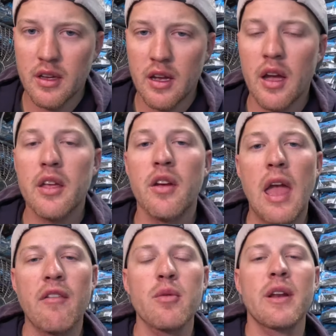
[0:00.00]
Uh,
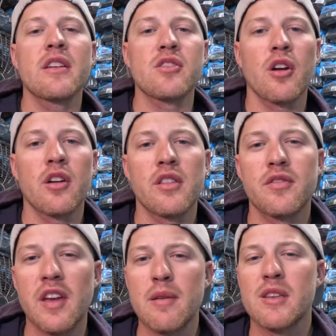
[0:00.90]
everybody has heard the
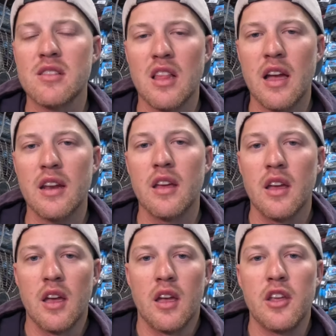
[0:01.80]
famous line,
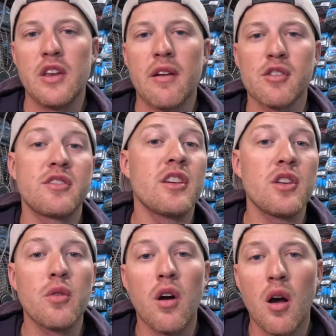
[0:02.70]
You never see a
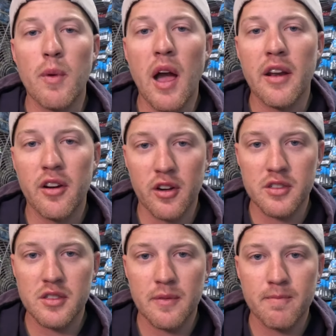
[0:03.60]
U haul behind a hearse.